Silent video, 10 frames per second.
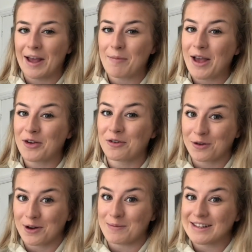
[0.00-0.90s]
I bet you're
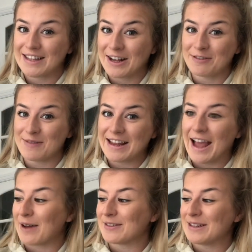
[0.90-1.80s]
all going to be sick of me
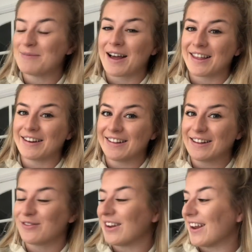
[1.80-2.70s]
counting by the end of
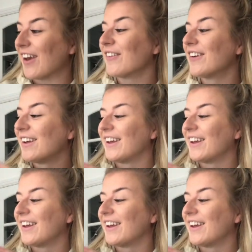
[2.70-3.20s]
this video.